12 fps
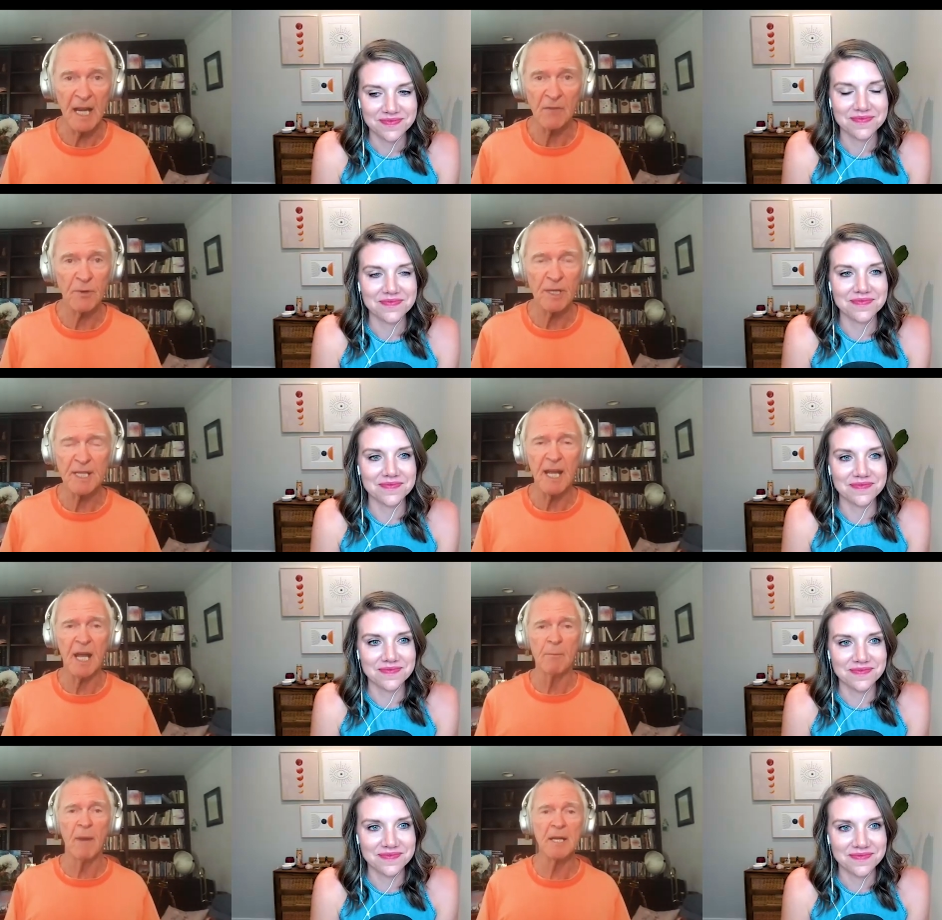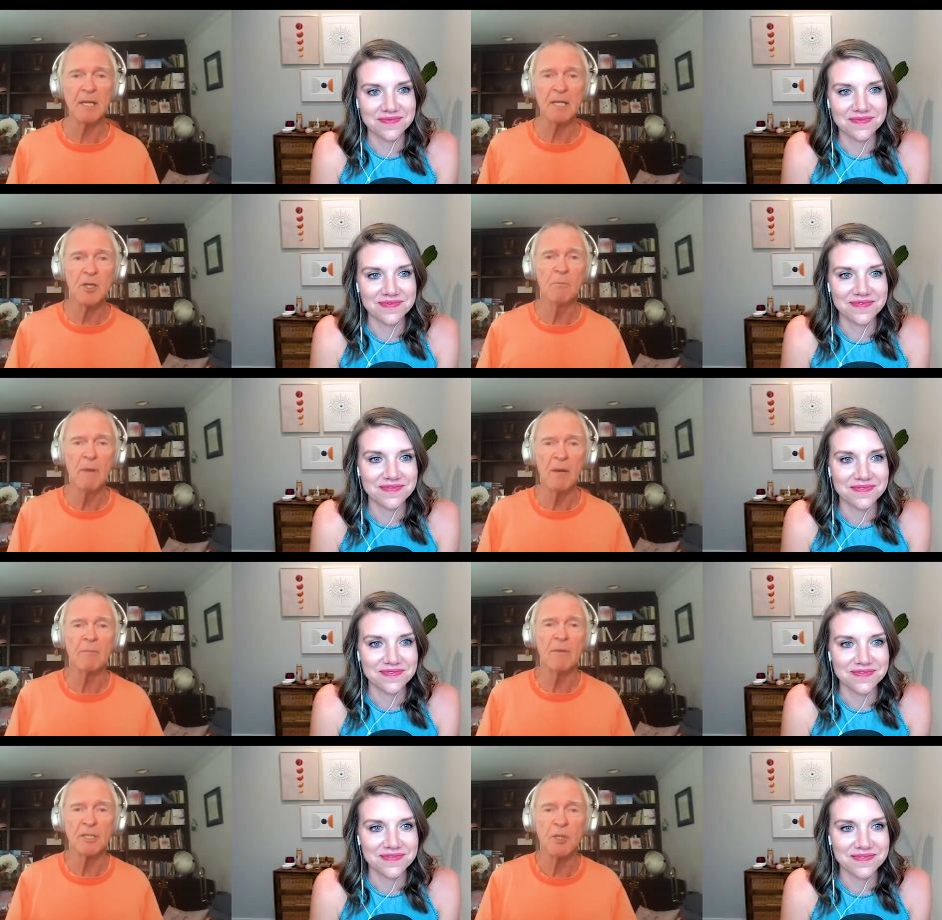Speaker 1: every day mm-hmm. make a
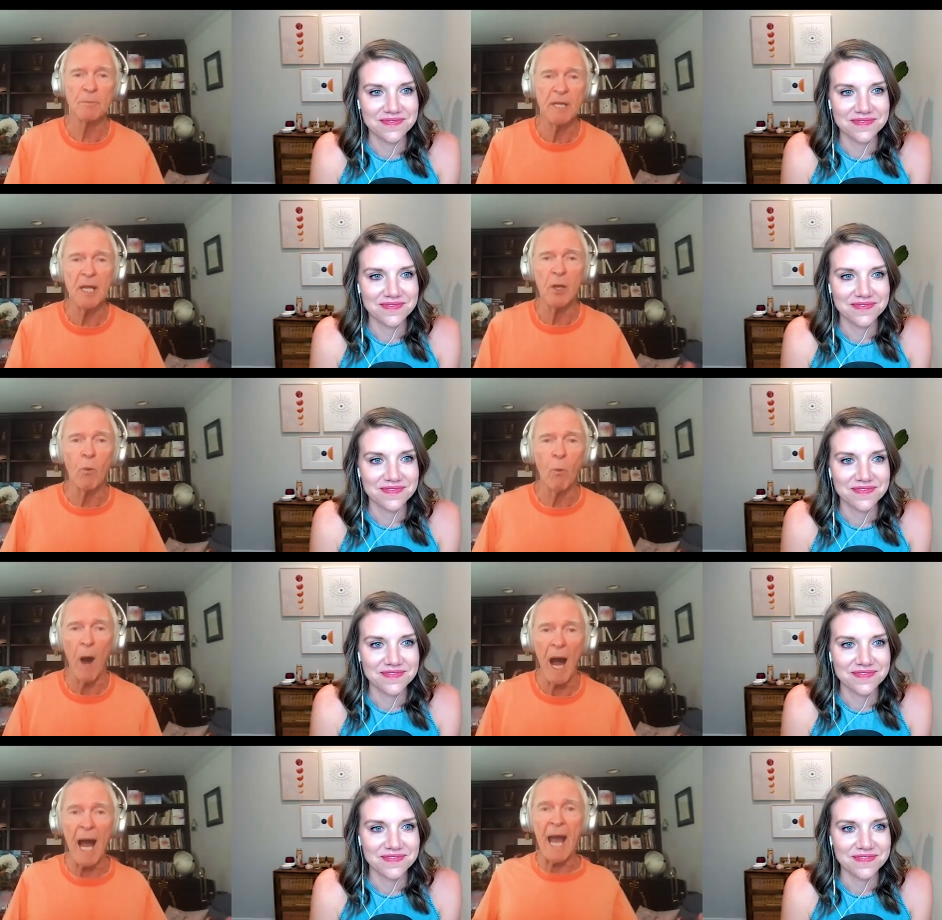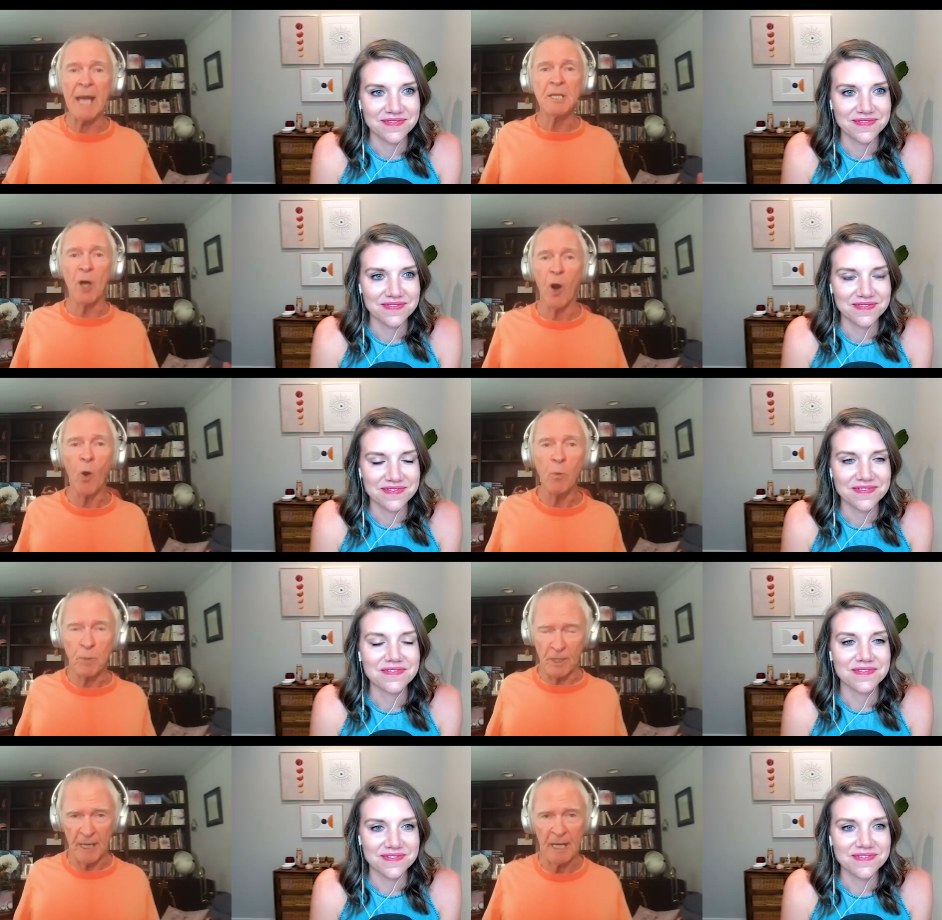commitment to being wide
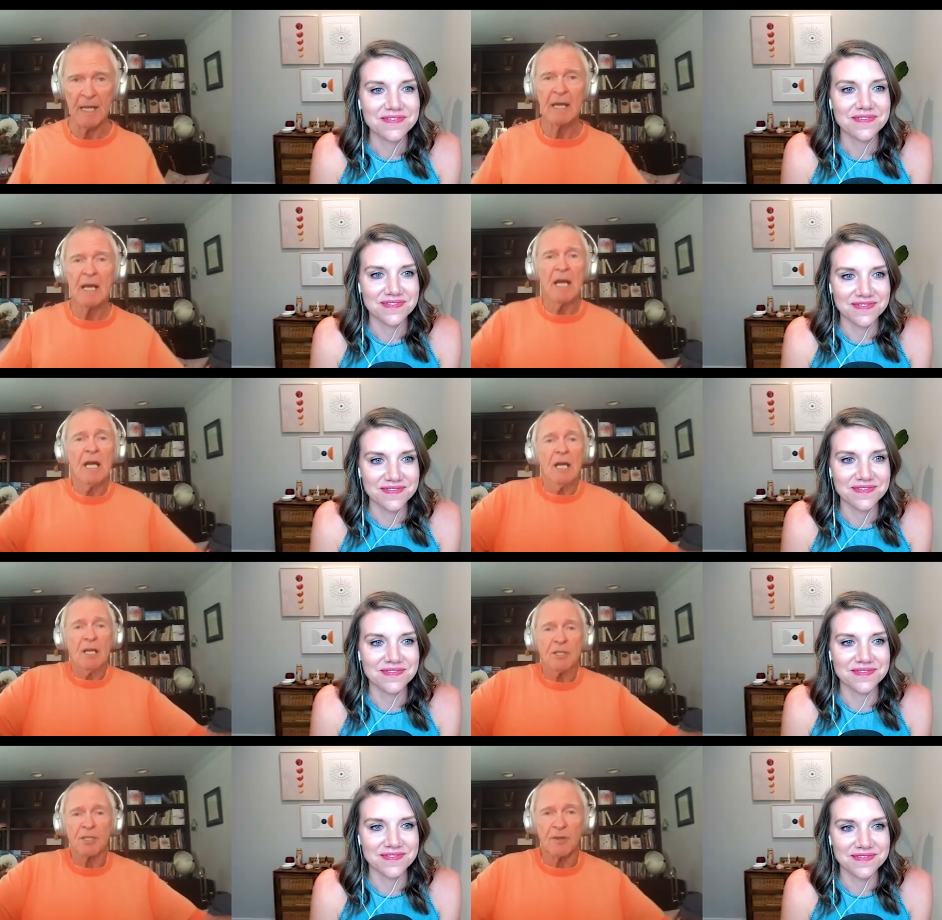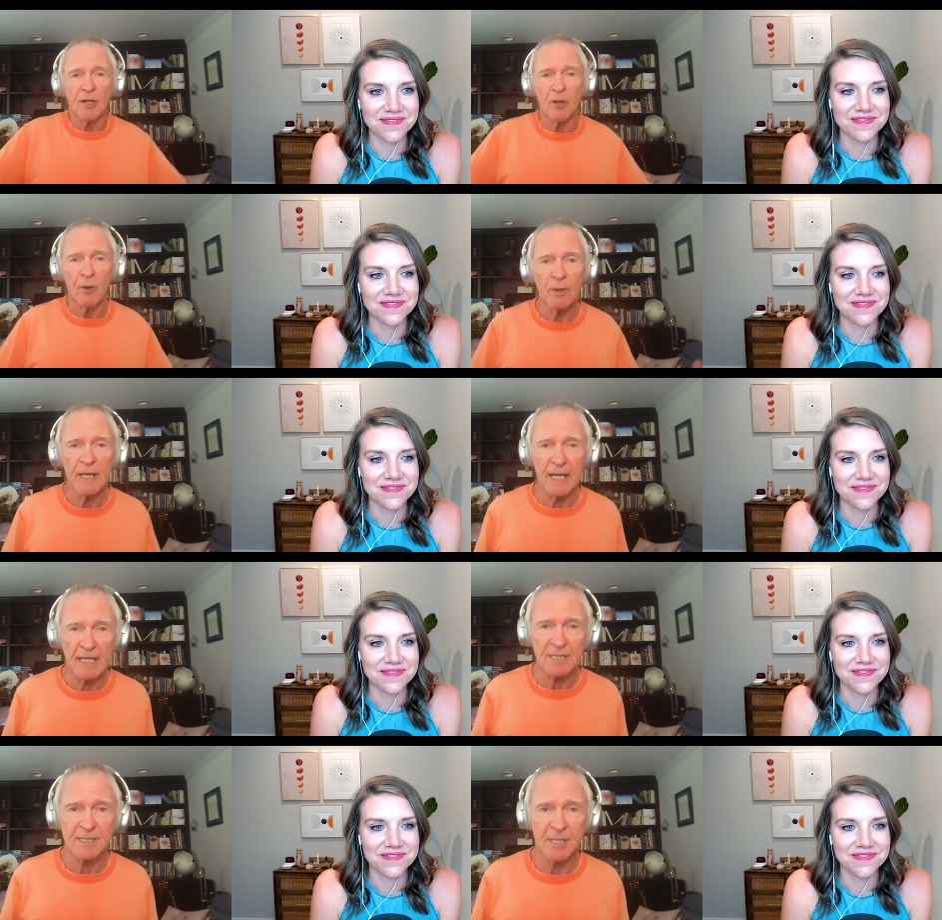open to mm-hmm. the
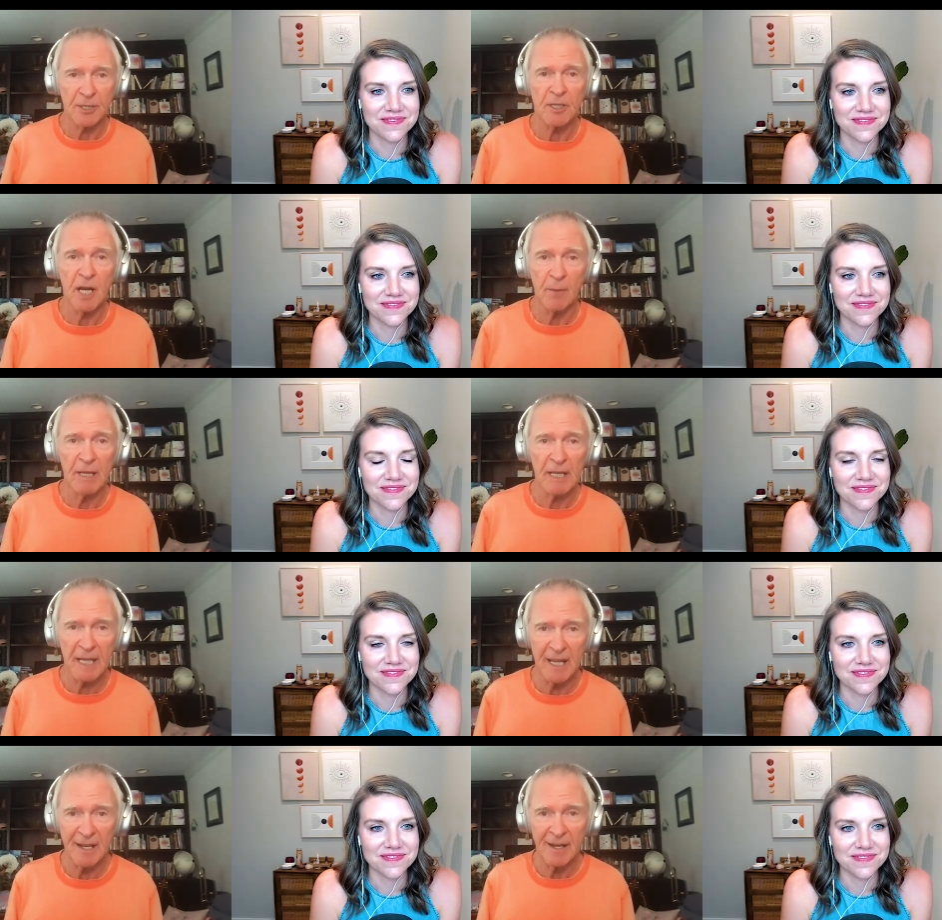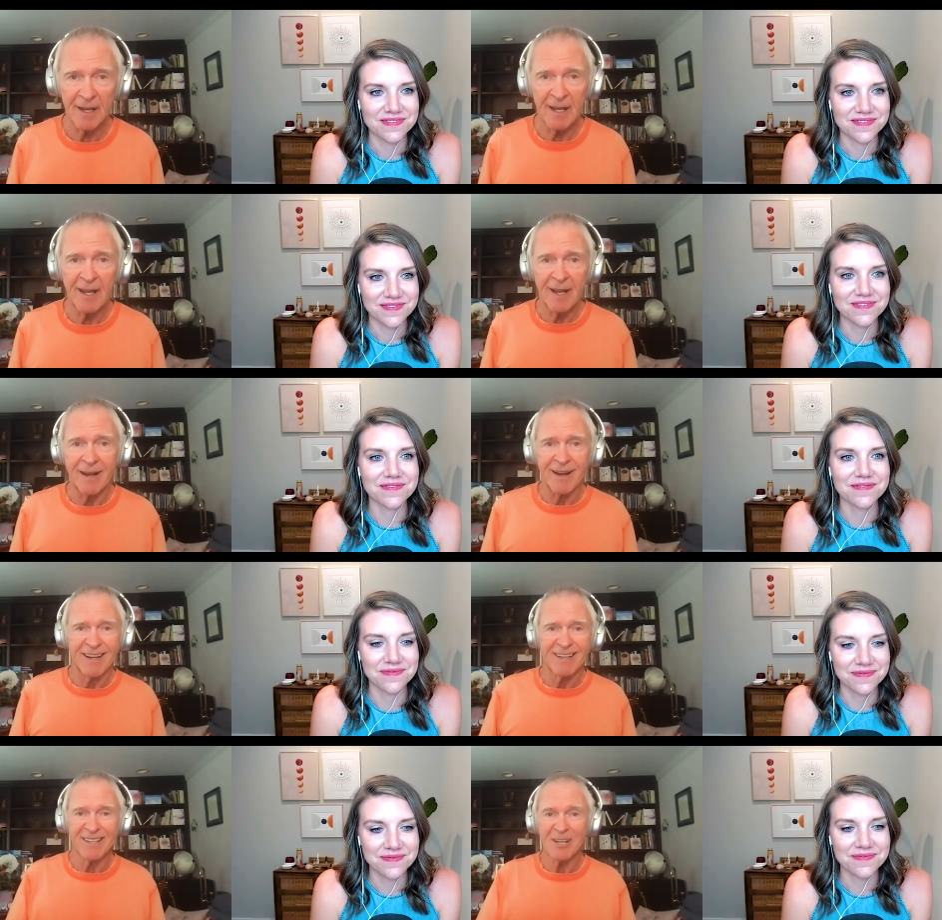learnings that are coming in
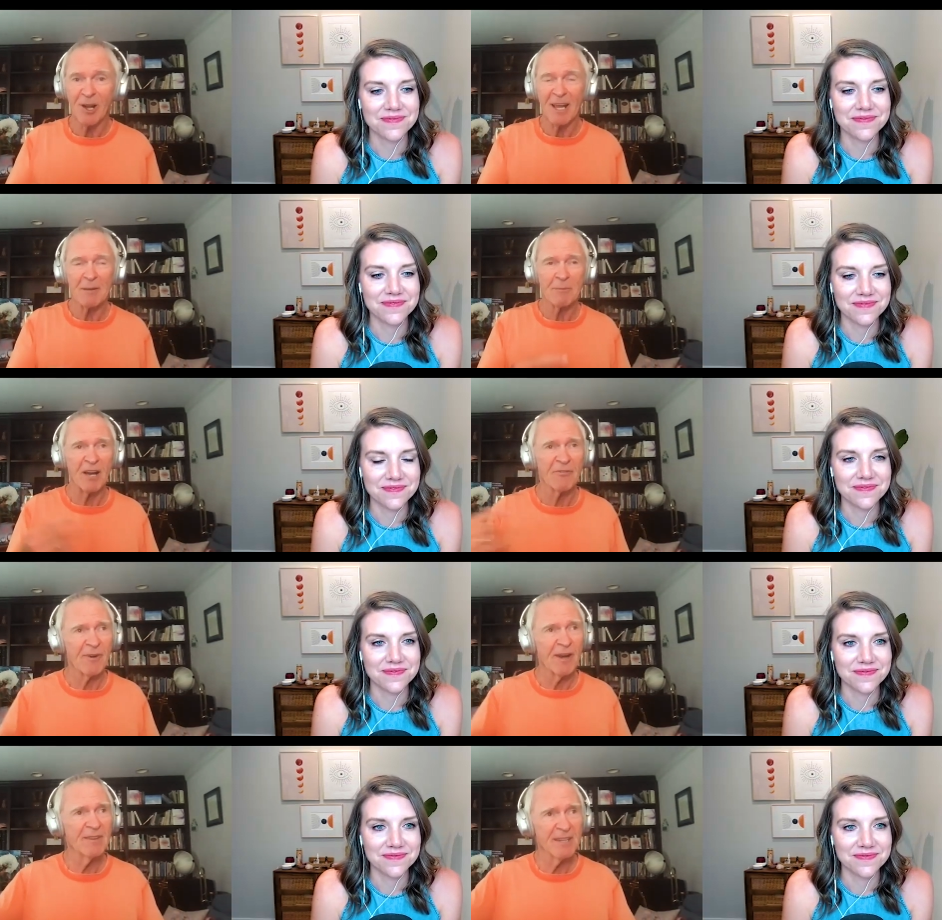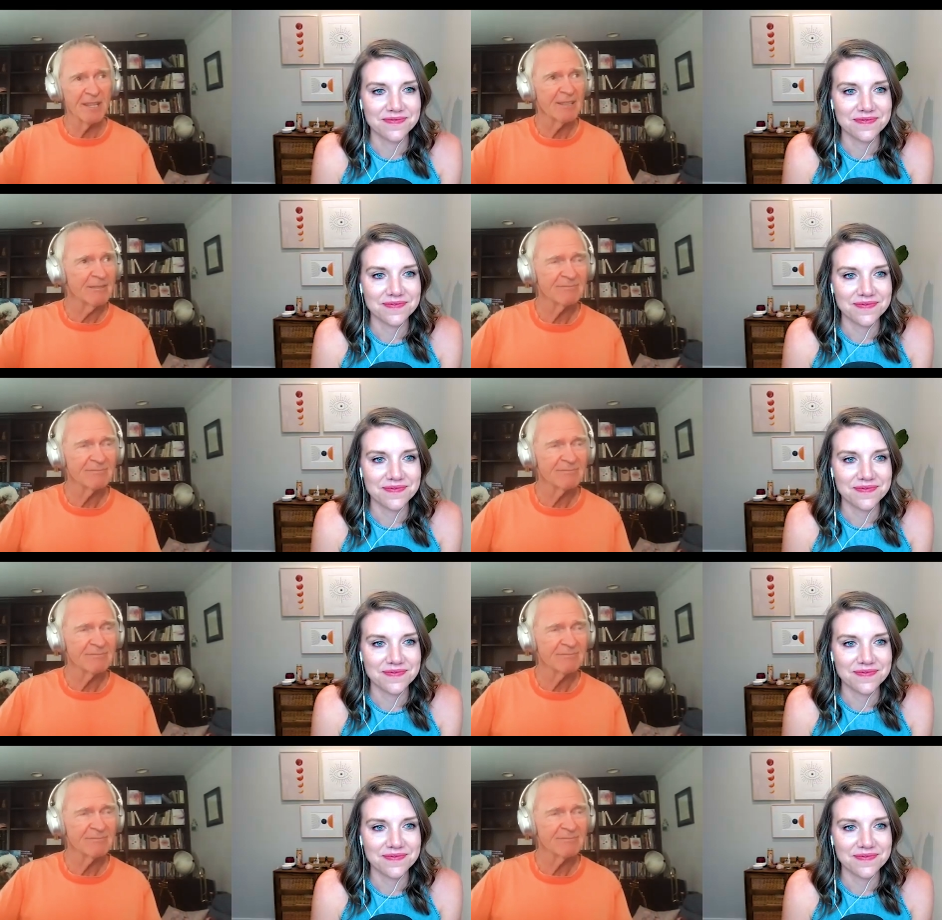mm-hmm. you know like my friend that